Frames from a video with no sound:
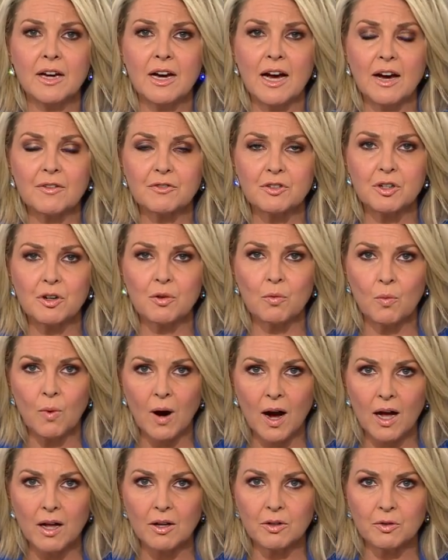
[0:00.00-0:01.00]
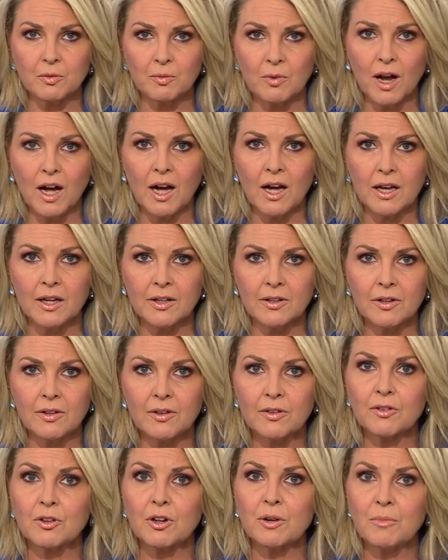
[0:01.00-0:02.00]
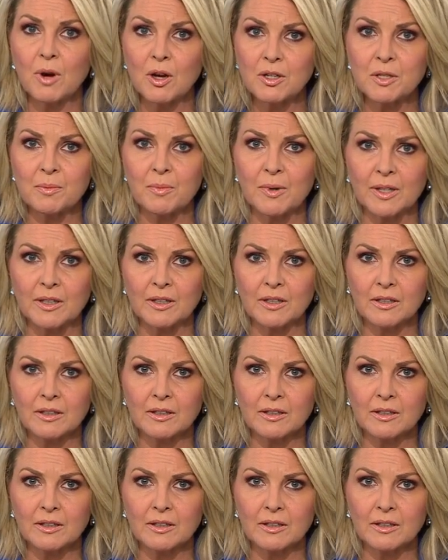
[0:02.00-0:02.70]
after a wild ride through Mosman.